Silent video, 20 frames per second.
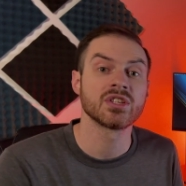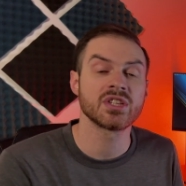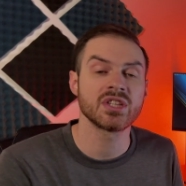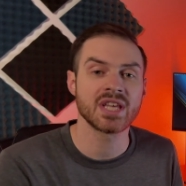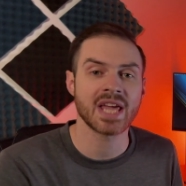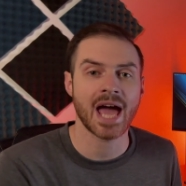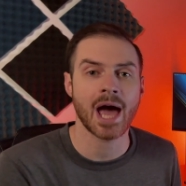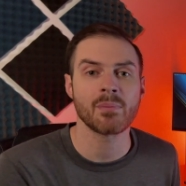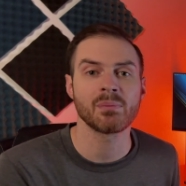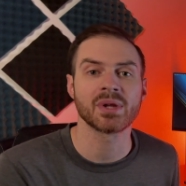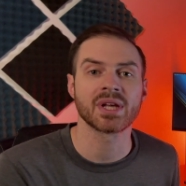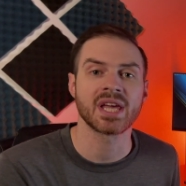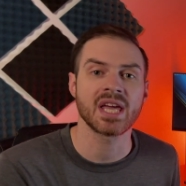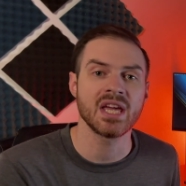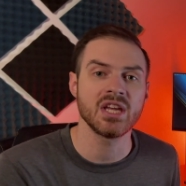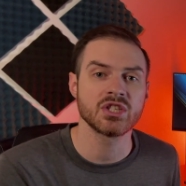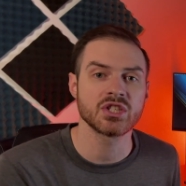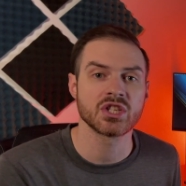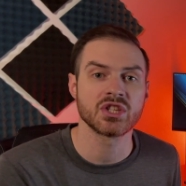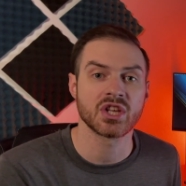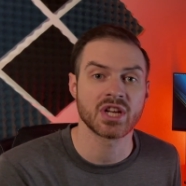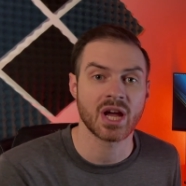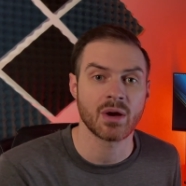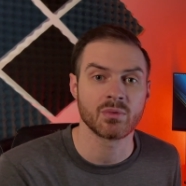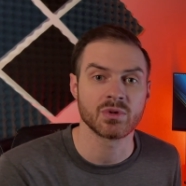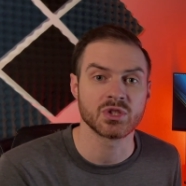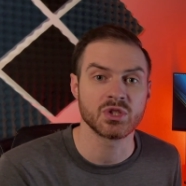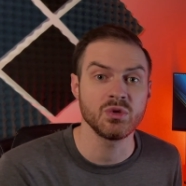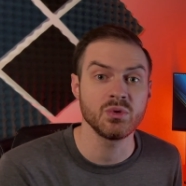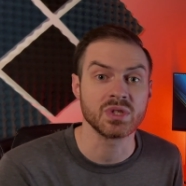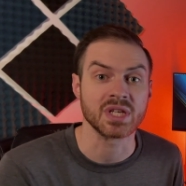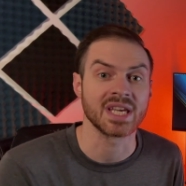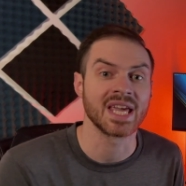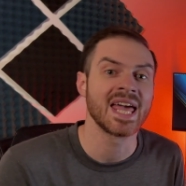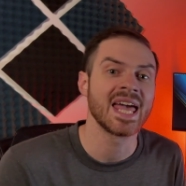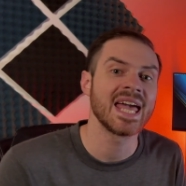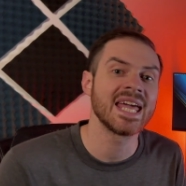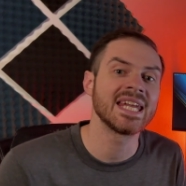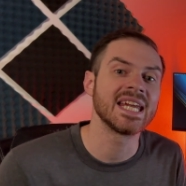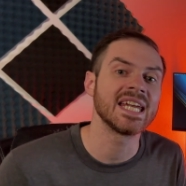to the application that I was using,
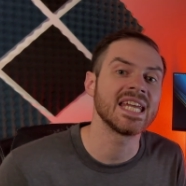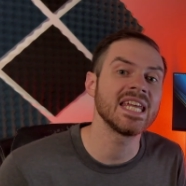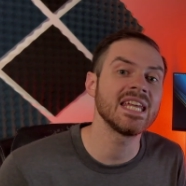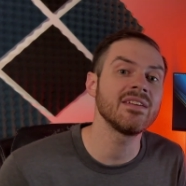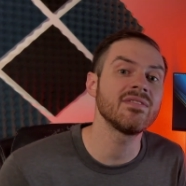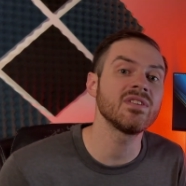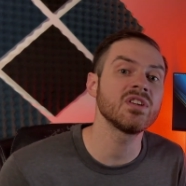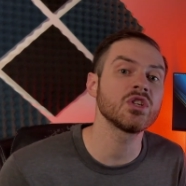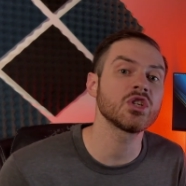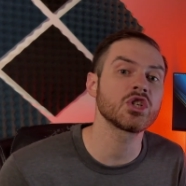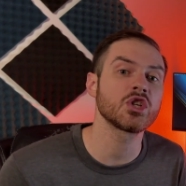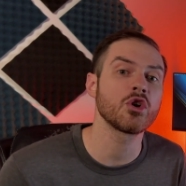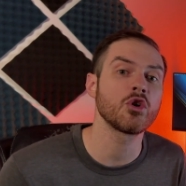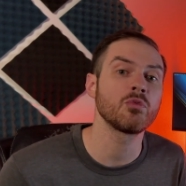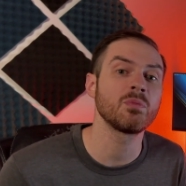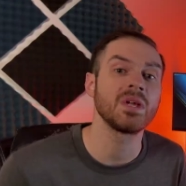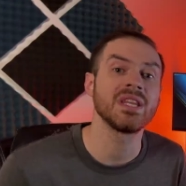and it even showed